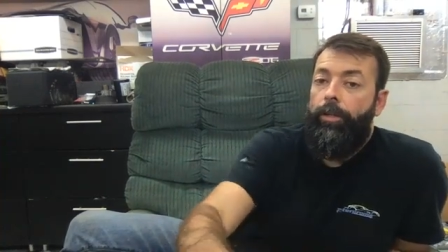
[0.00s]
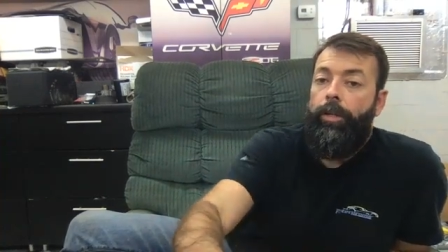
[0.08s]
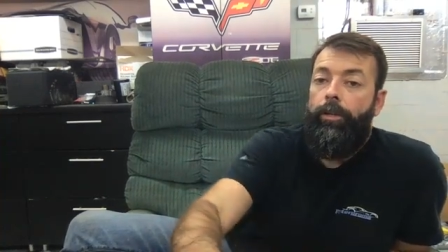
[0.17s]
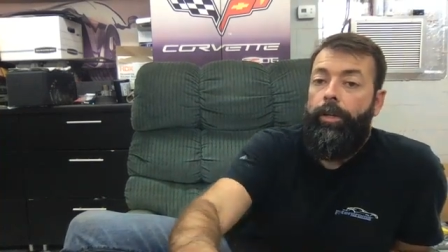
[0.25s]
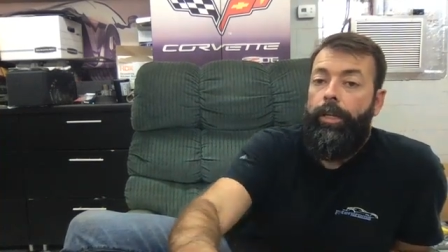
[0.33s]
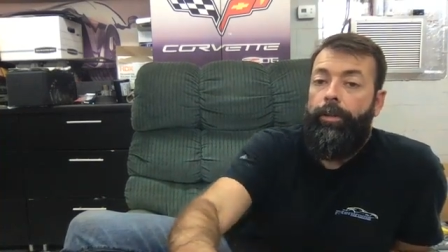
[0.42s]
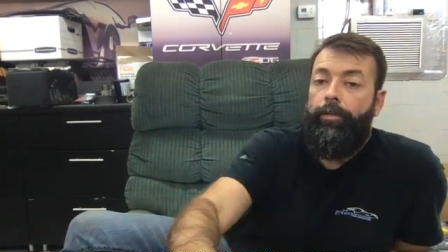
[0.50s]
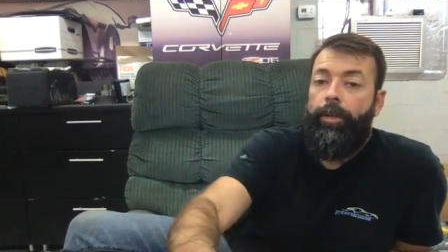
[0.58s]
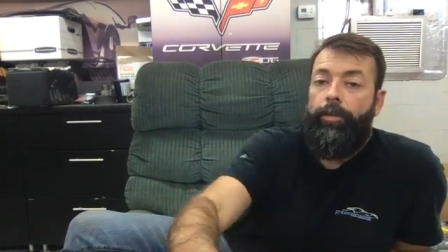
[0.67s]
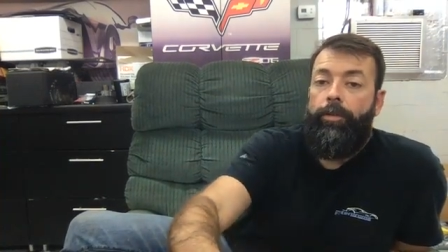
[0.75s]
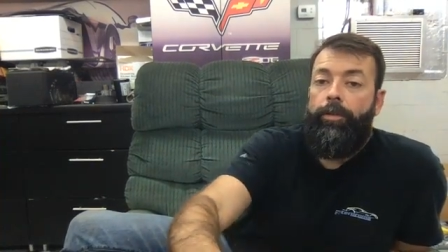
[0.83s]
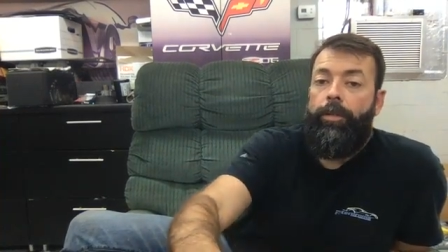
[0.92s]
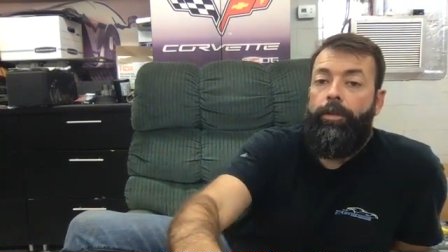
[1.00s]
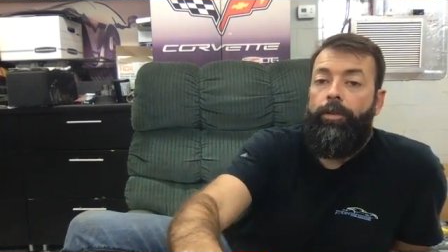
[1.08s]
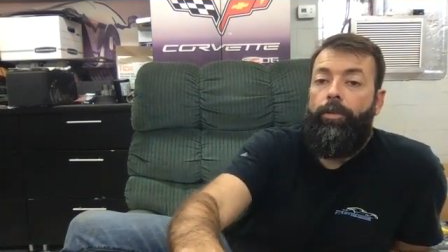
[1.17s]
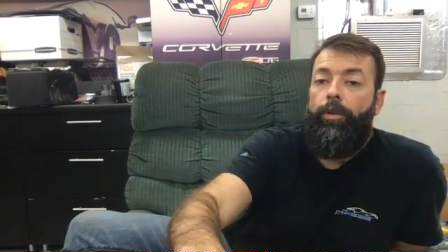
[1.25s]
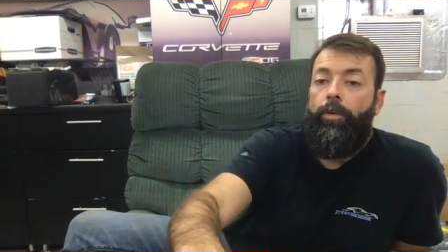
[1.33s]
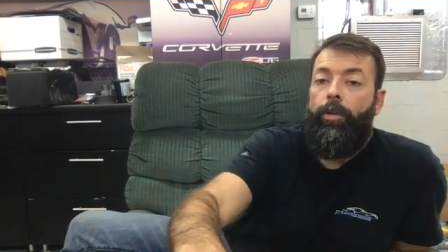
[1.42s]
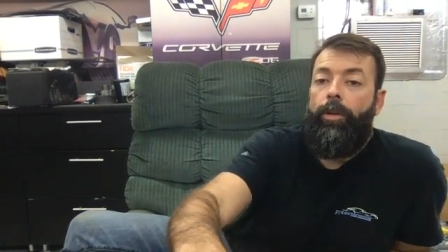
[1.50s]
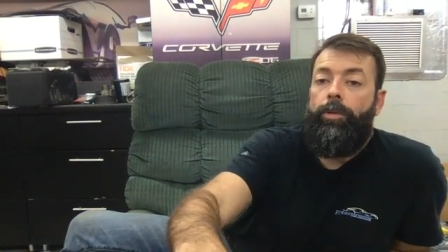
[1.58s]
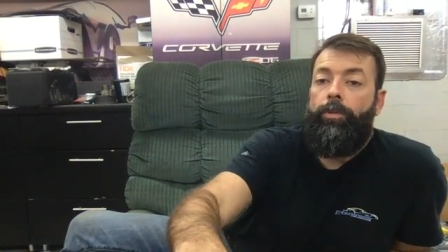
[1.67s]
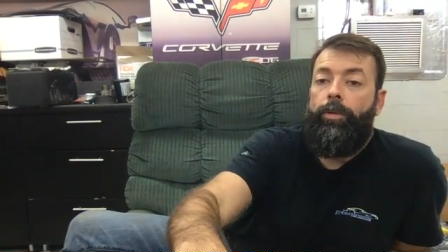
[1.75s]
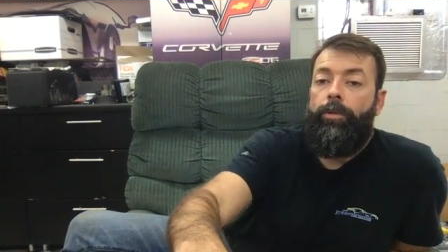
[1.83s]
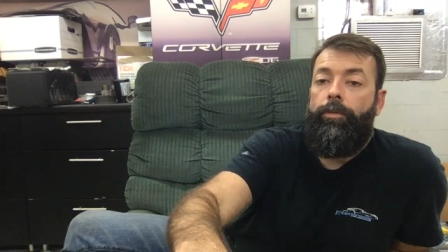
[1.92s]
Do you need a flex fuel sensor if you want to
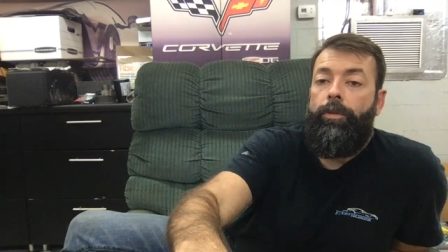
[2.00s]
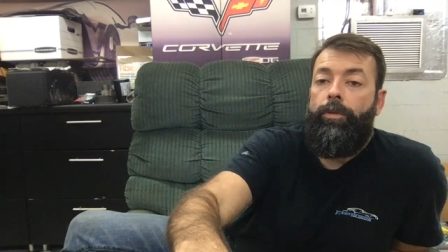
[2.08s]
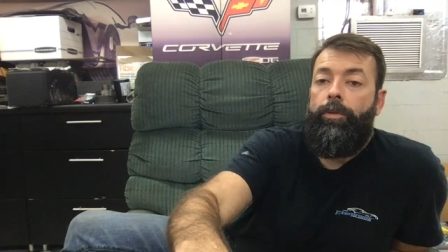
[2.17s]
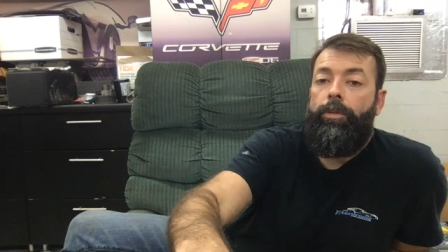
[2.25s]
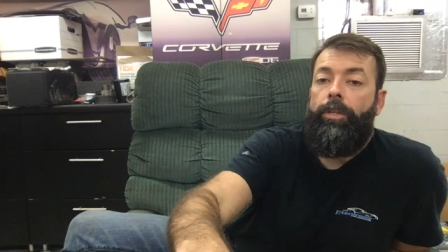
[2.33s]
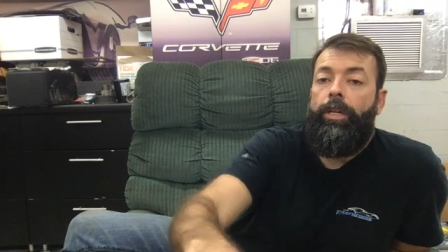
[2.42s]
switch fuels?